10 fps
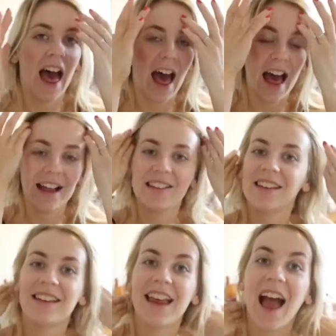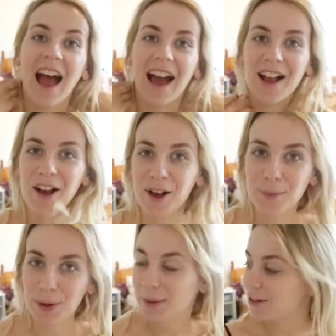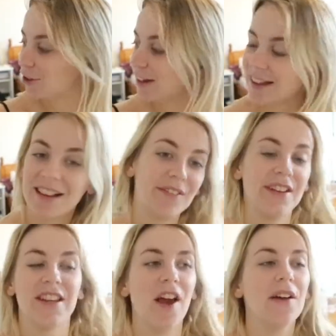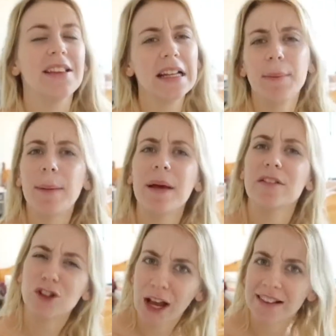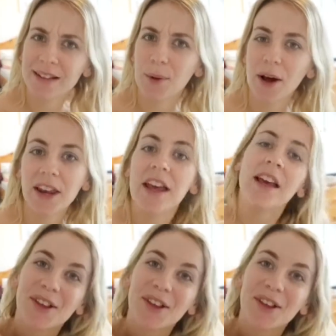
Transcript: And yeah, I hope you enjoy this video. It's going to be a bit of a chatty one.